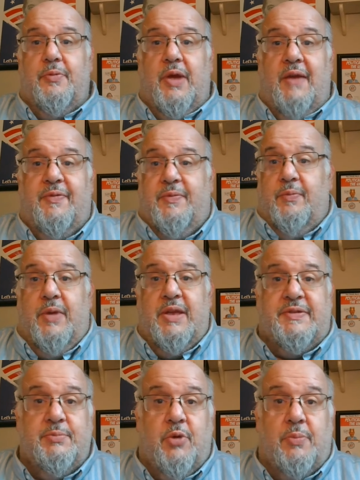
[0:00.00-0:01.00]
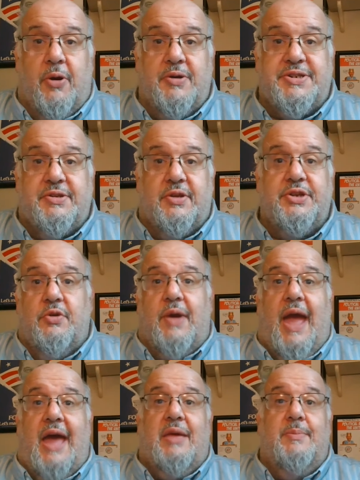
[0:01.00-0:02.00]
if it's more personal, you're
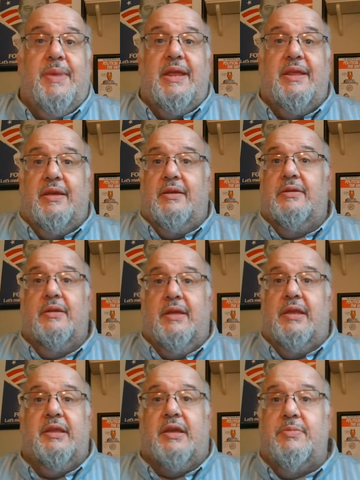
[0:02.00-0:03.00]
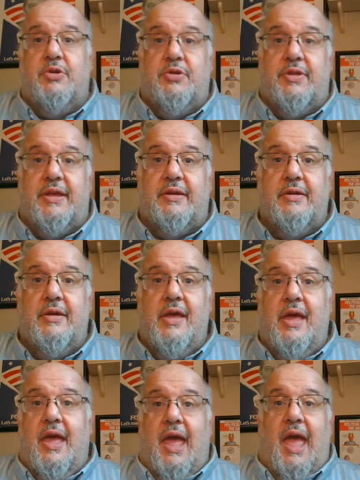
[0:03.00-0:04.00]
at a meeting in the community
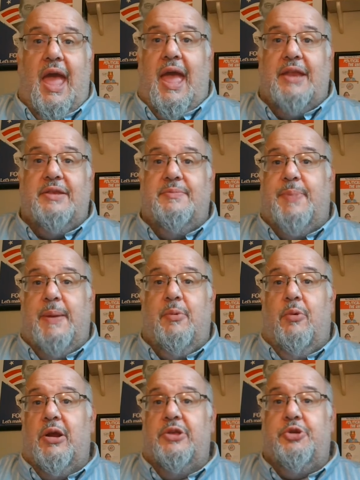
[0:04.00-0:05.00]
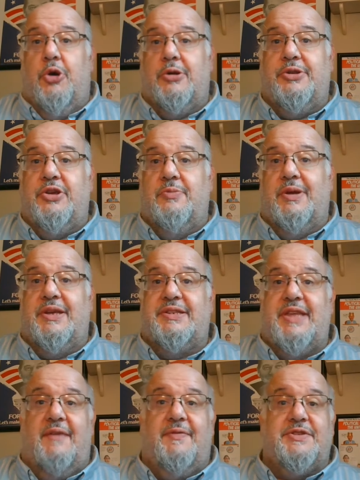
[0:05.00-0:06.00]
and people want to talk to you, but your
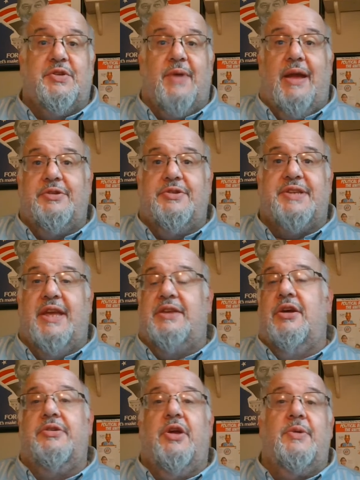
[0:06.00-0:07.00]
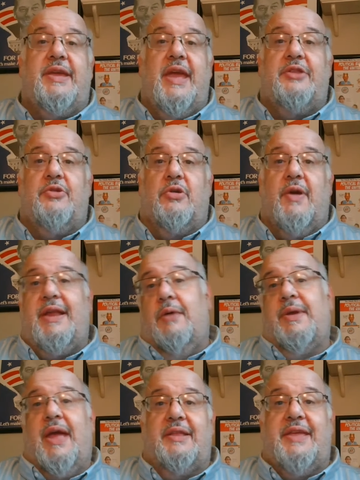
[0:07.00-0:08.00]
staff is around you saying, no, no, we can't talk right now.
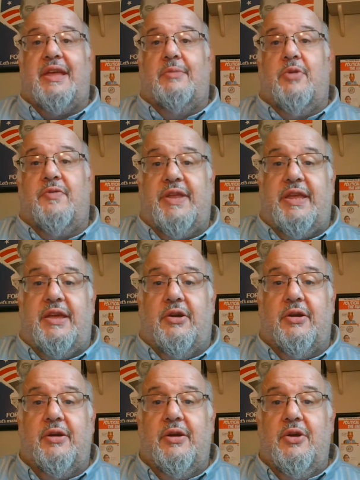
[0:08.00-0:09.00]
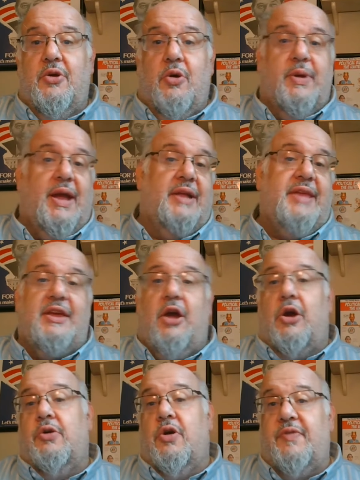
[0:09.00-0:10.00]
We got to take him over here, or we got to take
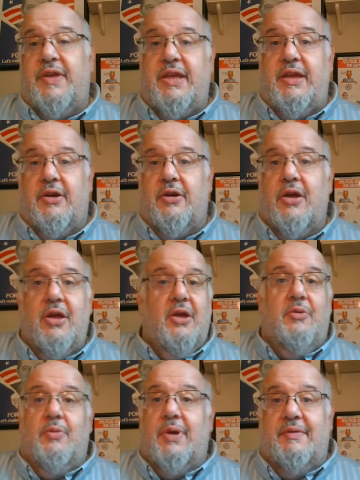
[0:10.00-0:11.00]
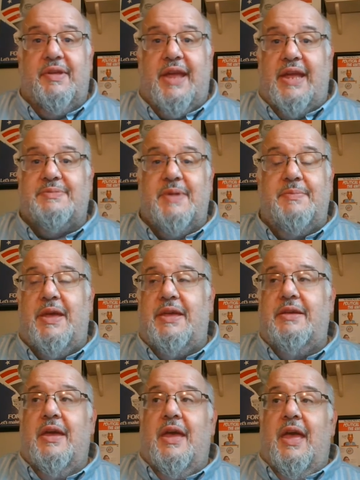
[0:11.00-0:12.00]
her over here, whatever the case may be.